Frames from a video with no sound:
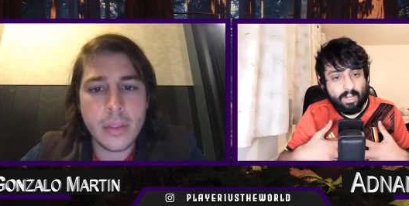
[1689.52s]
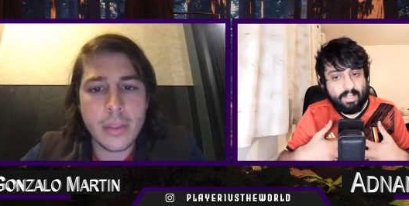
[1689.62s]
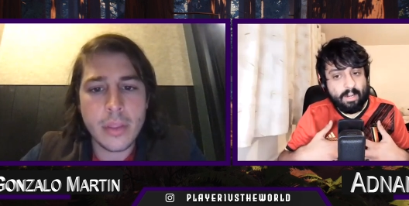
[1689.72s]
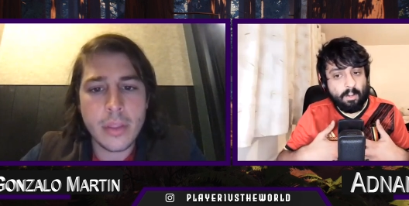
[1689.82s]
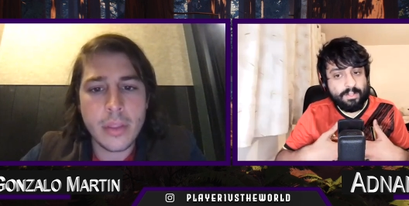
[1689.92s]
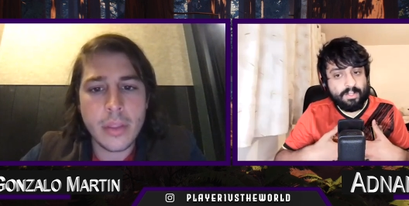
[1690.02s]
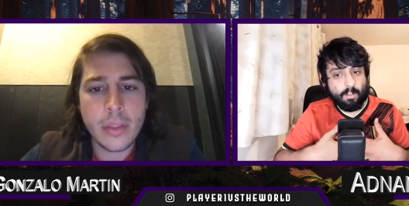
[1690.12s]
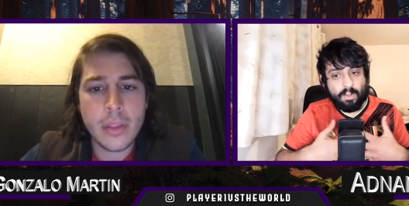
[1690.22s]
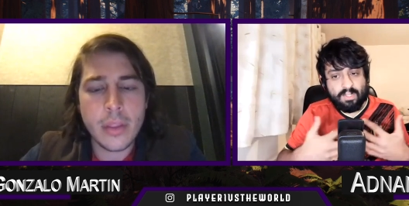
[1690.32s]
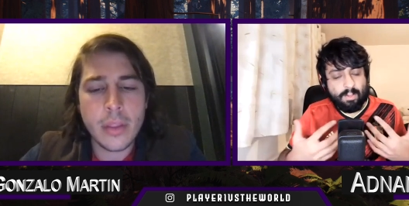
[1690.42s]
Speaker 1: And then also,
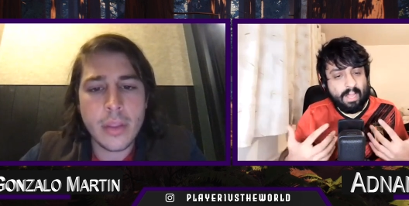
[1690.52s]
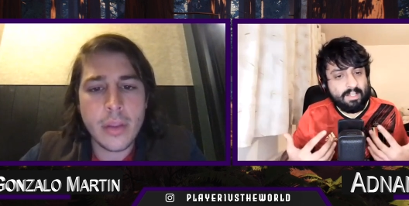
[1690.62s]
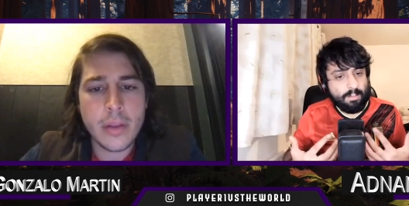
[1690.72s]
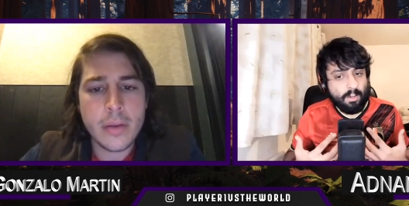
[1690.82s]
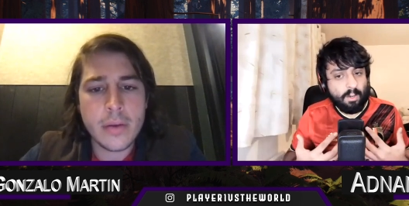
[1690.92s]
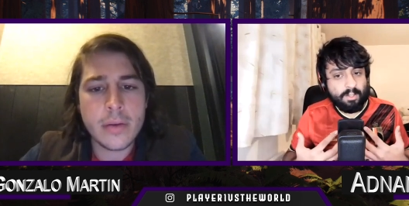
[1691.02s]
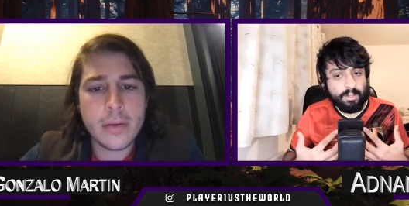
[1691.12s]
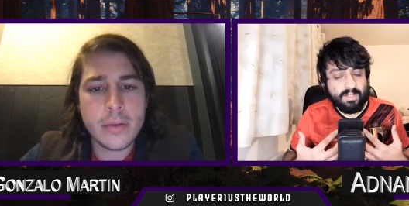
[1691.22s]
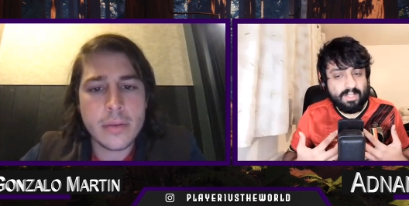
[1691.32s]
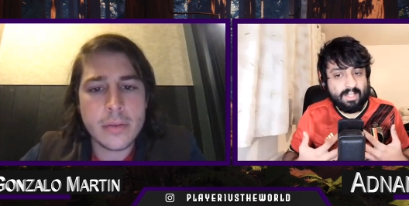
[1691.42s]
what was it like to record
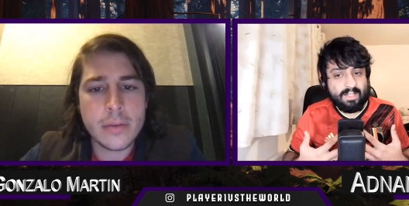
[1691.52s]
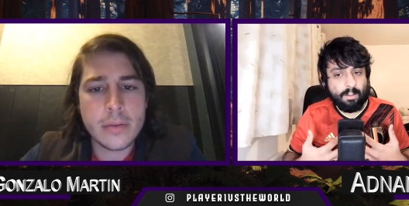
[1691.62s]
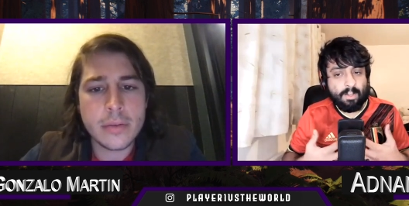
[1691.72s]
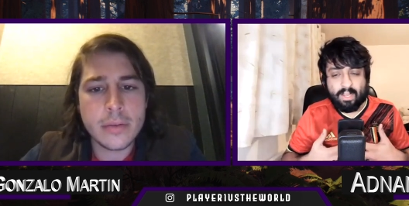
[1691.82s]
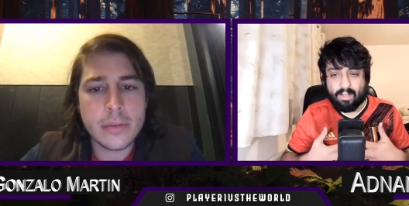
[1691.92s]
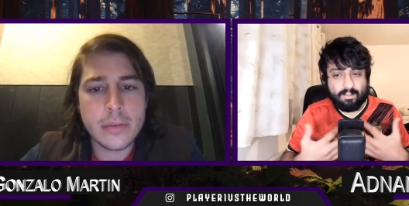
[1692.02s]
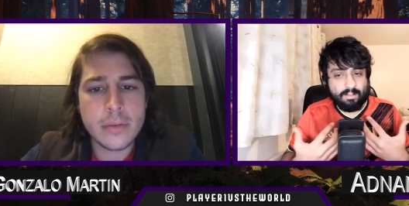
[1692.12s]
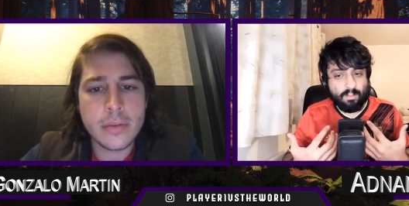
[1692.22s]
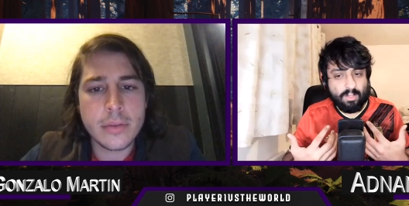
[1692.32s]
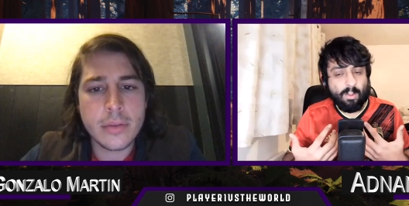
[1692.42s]
those scenes that were like
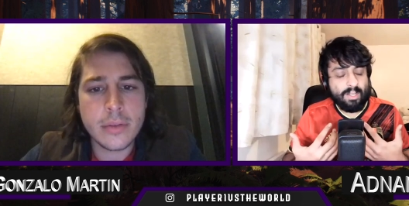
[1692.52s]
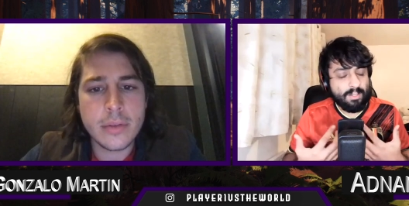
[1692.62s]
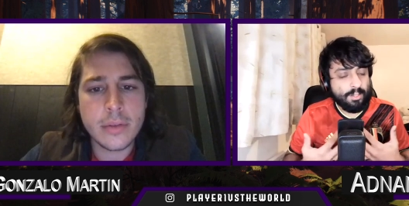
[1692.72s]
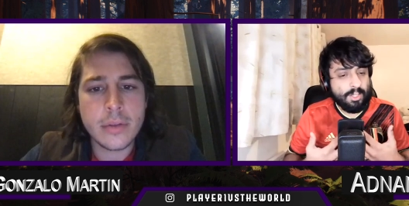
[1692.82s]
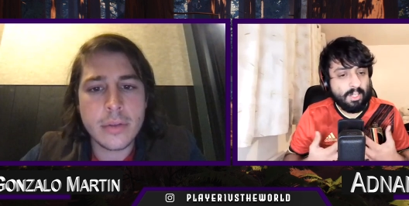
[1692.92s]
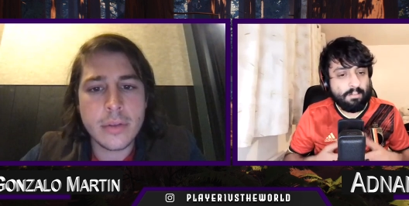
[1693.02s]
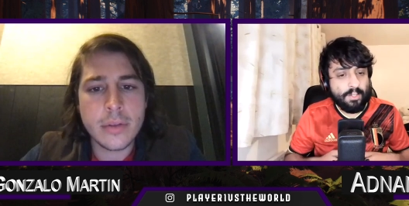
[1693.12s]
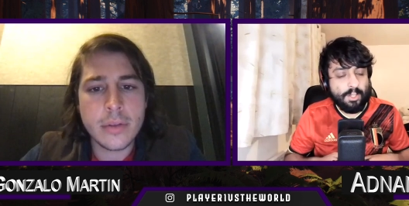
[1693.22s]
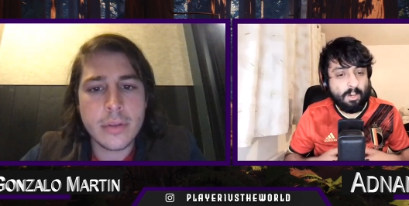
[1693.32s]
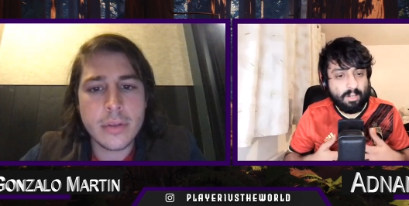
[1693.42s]
really quite touching for
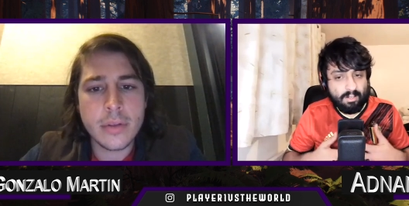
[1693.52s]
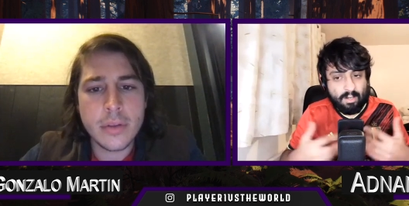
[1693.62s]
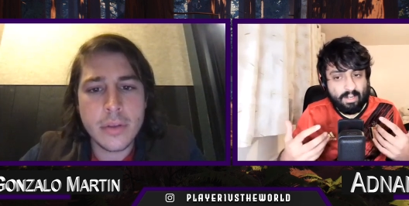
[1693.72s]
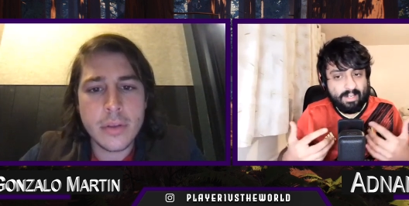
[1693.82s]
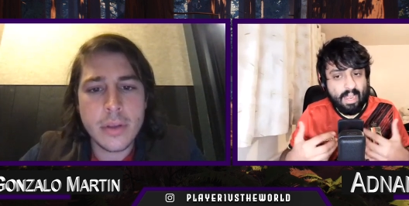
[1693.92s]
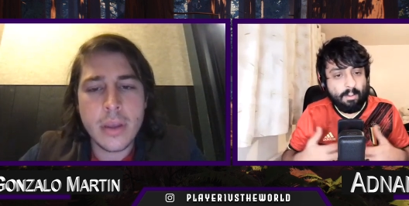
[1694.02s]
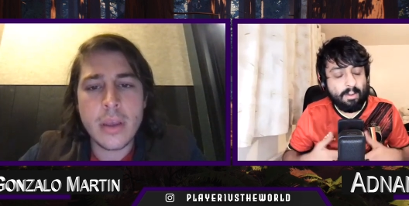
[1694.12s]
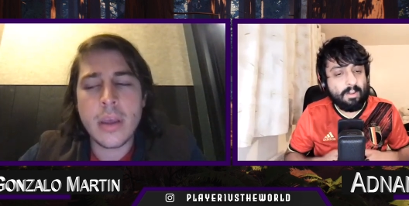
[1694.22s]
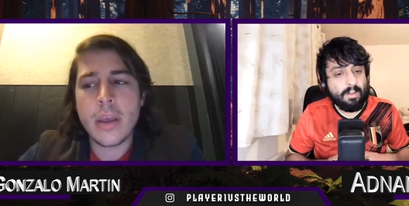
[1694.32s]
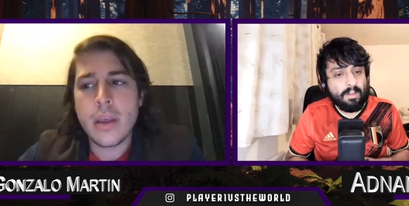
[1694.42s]
Sean and
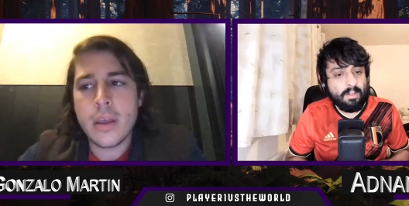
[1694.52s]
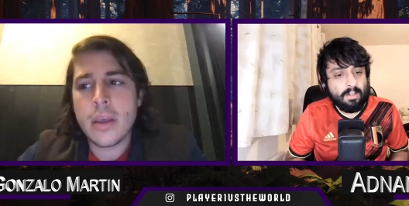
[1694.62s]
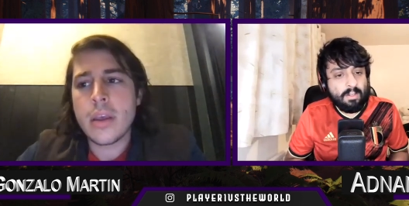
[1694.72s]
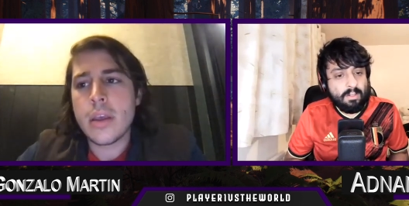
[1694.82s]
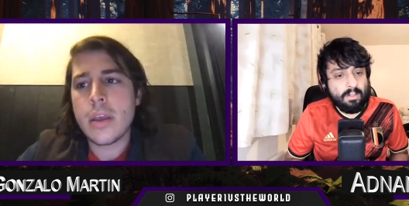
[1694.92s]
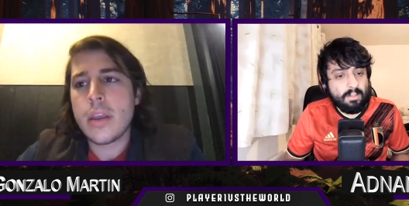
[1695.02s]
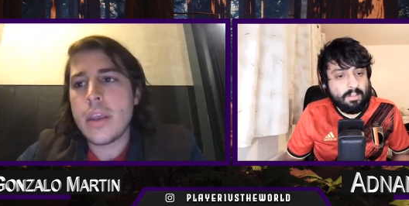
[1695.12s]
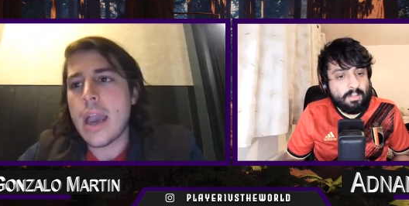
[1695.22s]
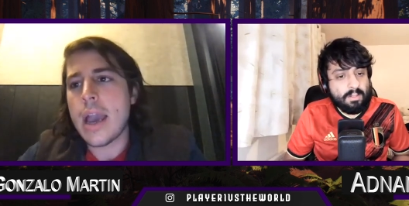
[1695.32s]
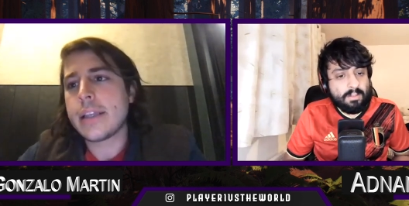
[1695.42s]
Karen?
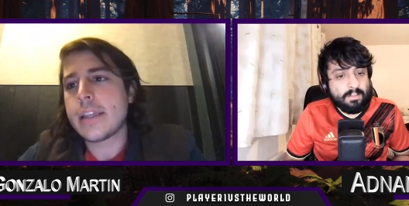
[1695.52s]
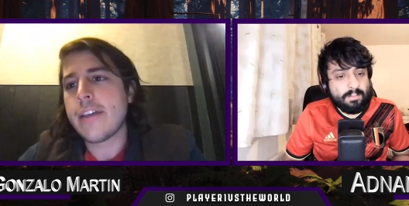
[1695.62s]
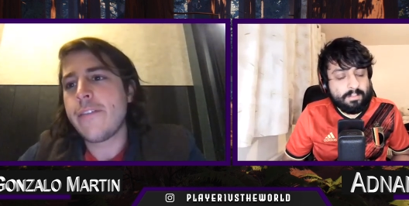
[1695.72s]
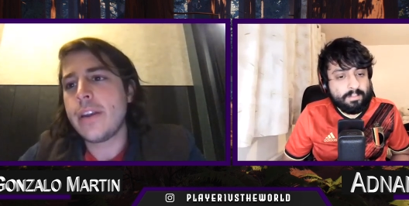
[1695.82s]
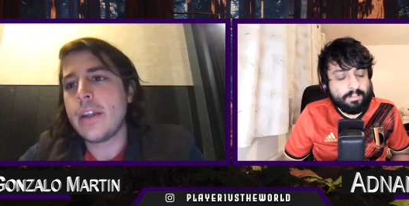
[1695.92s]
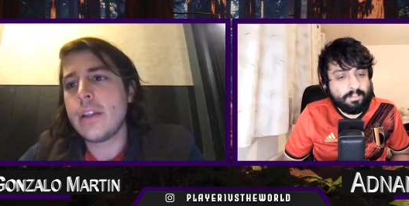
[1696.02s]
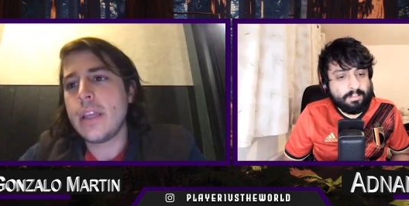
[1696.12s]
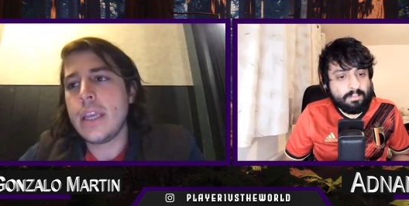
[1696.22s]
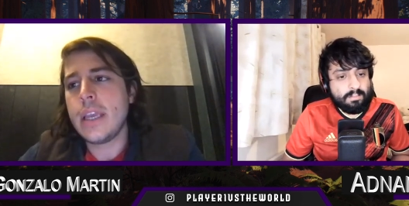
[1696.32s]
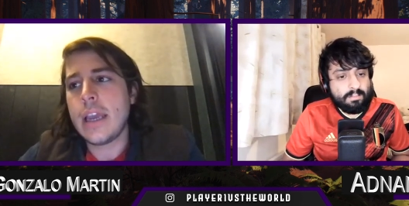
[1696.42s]
Speaker 2: Yeah,
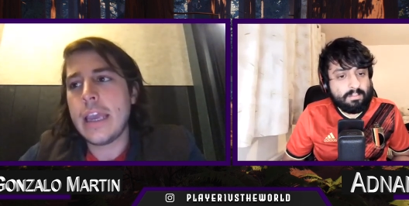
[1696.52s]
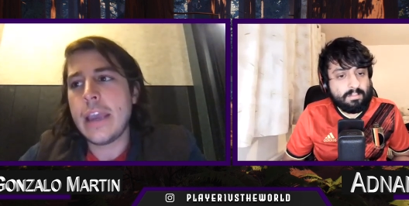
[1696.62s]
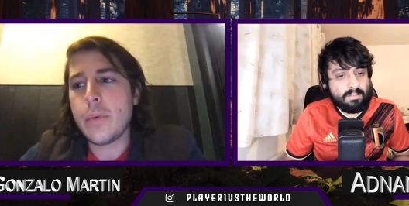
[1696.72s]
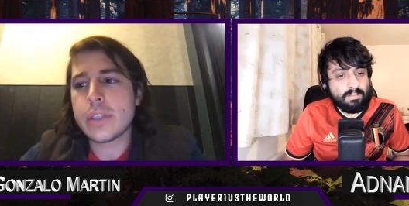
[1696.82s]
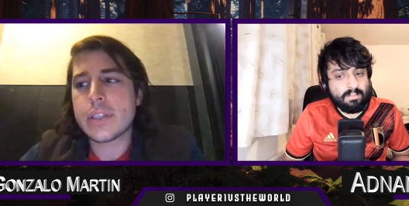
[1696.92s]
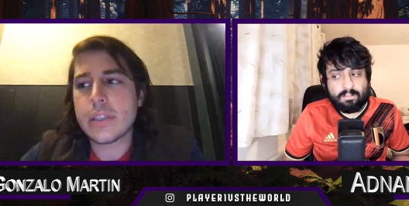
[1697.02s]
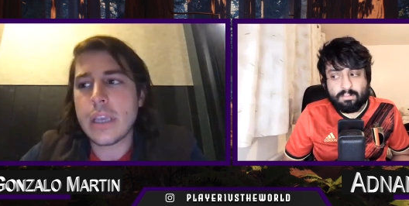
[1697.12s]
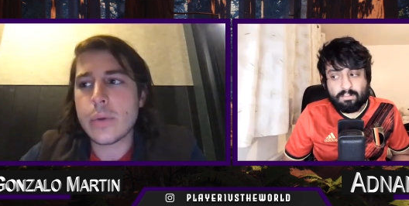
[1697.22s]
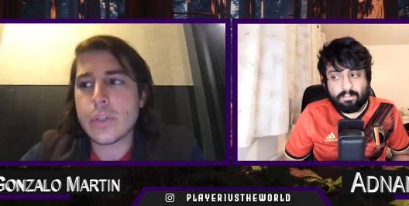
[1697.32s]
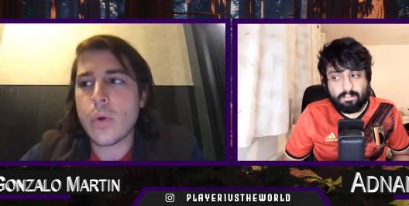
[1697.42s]
definitely. It was it
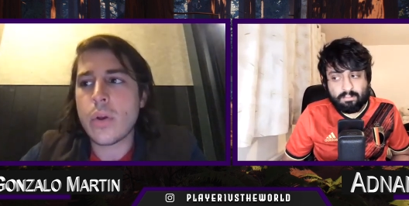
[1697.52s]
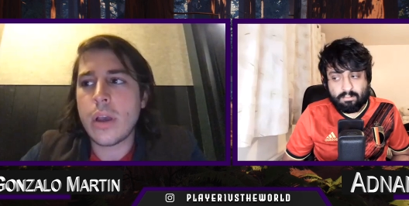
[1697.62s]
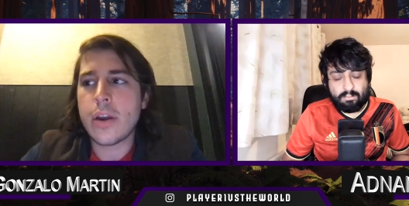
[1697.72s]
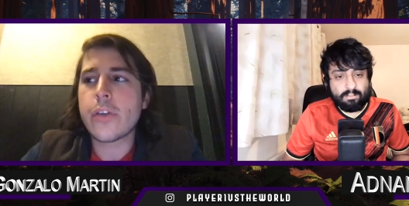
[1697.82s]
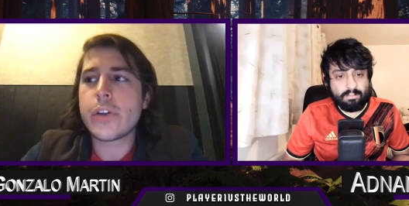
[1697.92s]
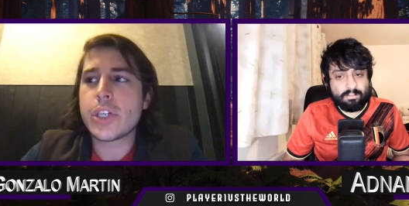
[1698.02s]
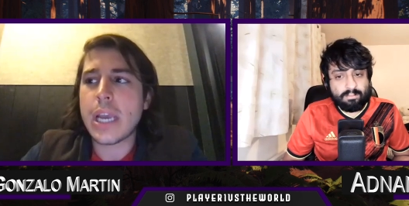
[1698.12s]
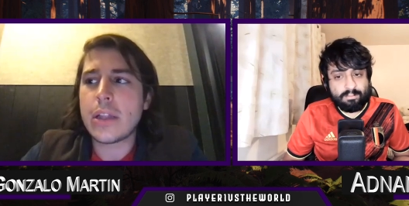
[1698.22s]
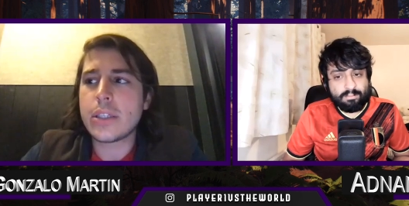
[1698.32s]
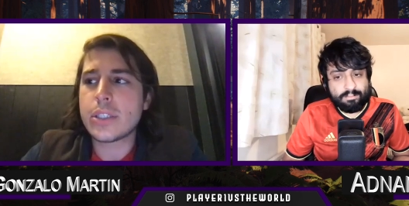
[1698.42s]
was another
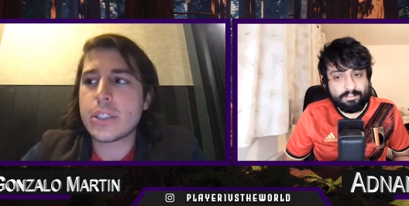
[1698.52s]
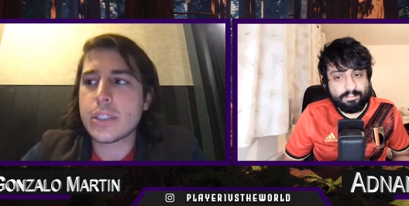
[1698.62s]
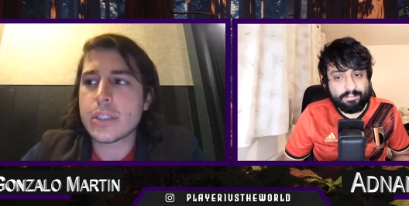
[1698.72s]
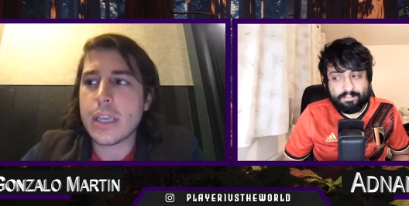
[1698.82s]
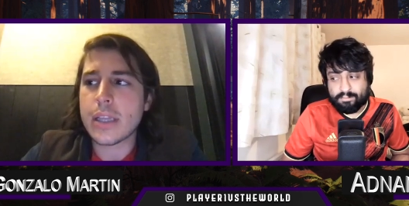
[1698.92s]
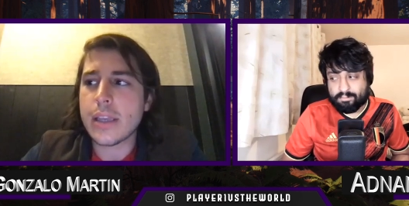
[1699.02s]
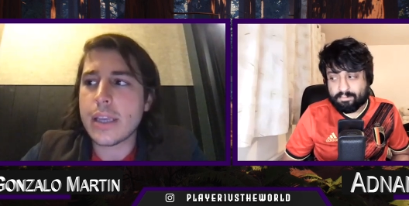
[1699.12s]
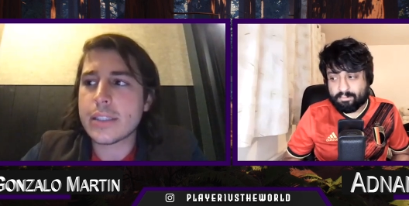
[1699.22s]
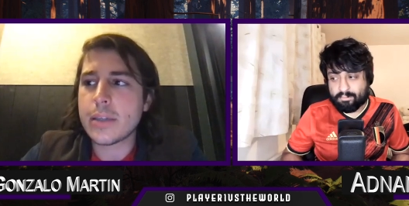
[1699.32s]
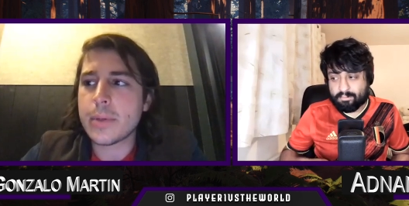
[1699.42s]
challenge, just like the
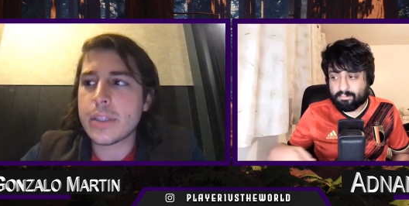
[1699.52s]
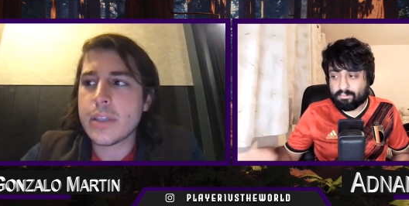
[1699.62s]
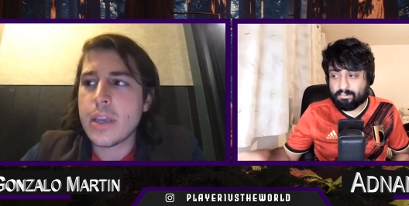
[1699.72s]
Estevans.